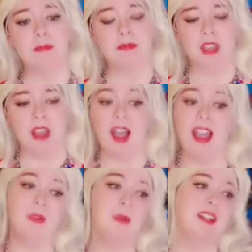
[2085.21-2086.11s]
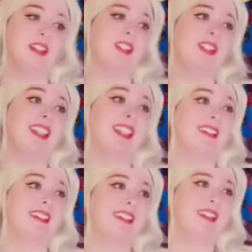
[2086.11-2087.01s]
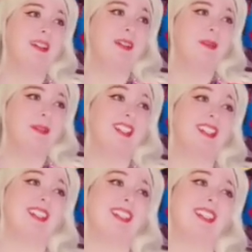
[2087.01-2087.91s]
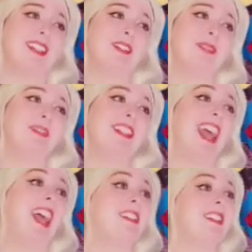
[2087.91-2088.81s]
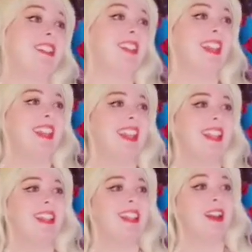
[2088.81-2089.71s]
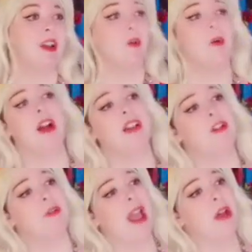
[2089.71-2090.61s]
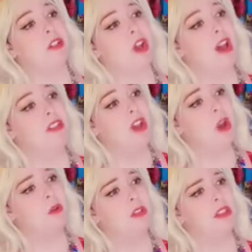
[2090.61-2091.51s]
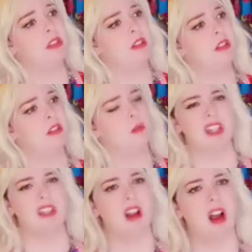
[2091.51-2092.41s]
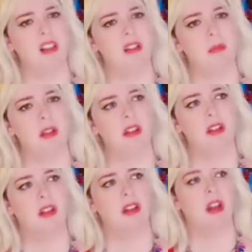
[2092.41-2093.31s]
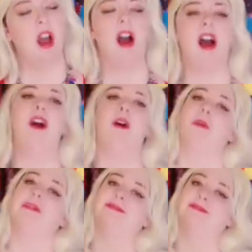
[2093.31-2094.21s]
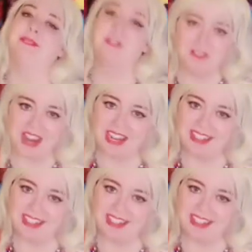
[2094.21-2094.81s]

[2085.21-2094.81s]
I want to see, want to see them dancing, walking around on those, what do you call them? Oh, feet.